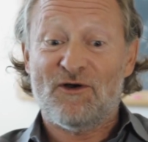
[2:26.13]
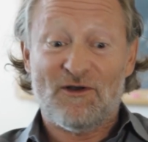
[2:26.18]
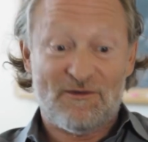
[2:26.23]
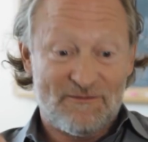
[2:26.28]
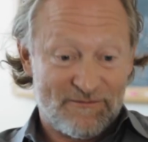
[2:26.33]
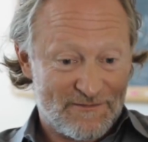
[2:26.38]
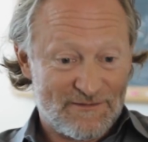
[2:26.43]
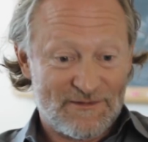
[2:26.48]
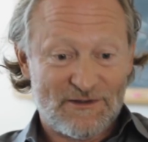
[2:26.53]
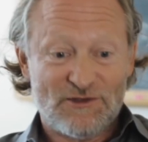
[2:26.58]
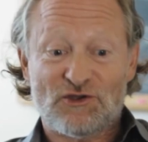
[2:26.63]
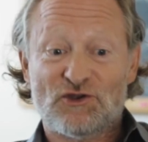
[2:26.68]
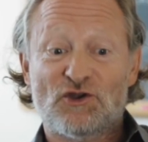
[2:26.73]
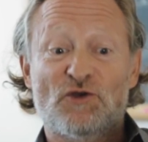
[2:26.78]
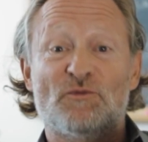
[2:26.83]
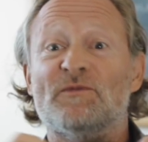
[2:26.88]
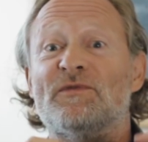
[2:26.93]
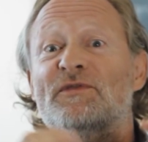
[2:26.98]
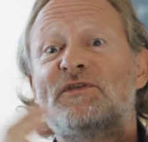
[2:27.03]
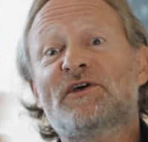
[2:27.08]
or you
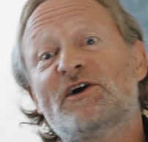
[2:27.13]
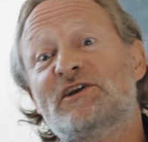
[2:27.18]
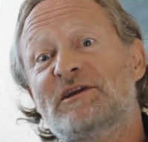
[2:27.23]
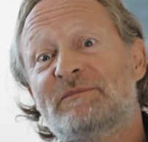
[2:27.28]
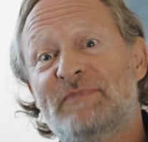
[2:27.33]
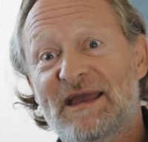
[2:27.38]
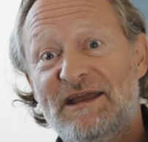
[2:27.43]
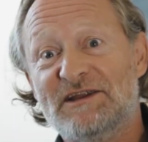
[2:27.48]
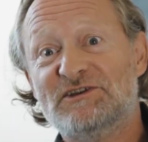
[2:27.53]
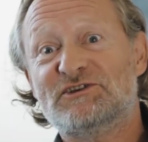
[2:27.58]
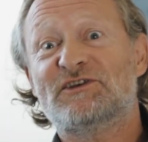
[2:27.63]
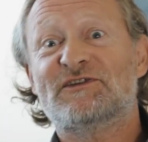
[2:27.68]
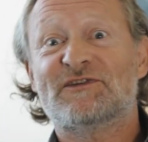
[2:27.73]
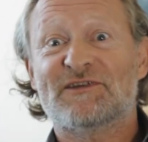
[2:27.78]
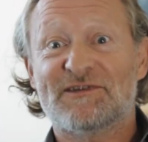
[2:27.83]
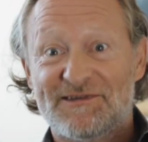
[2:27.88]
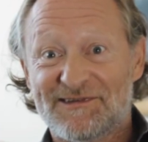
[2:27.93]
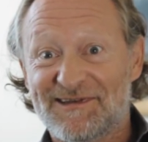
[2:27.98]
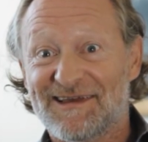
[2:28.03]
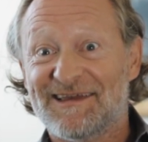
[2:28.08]
can open thirty
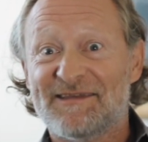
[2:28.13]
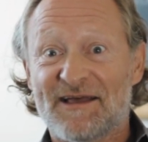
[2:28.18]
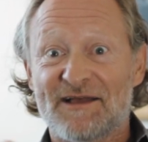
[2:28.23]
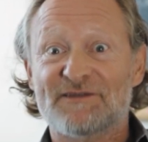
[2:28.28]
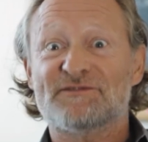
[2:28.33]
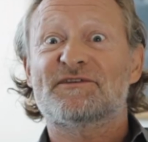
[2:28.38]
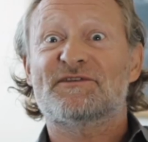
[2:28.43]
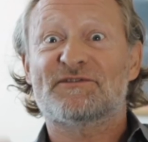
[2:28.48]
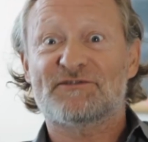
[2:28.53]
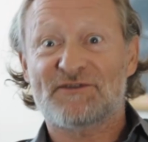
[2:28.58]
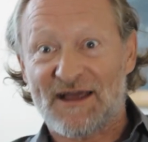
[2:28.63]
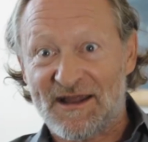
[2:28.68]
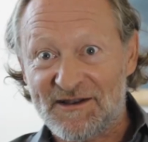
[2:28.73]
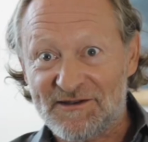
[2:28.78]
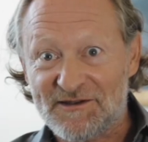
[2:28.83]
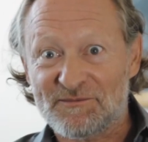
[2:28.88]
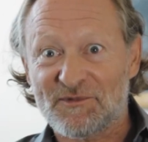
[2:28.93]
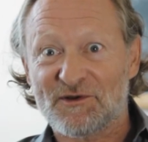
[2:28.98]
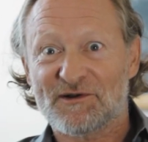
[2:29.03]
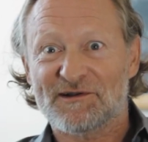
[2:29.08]
pages and say, that's the
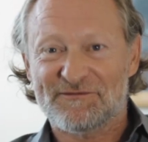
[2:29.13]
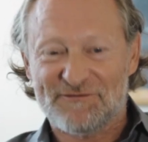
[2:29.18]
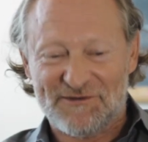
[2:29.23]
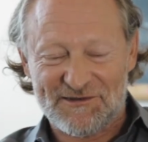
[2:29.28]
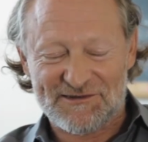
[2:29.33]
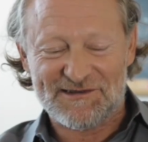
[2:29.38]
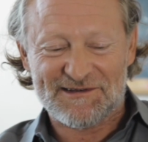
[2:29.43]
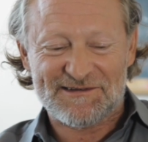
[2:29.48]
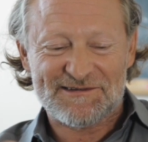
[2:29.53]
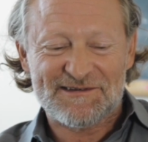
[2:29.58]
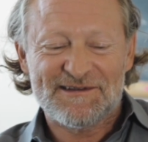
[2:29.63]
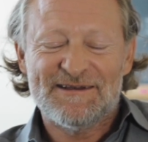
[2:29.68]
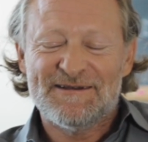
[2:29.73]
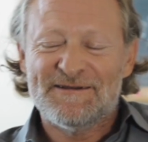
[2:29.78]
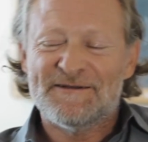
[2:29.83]
standard model of physics.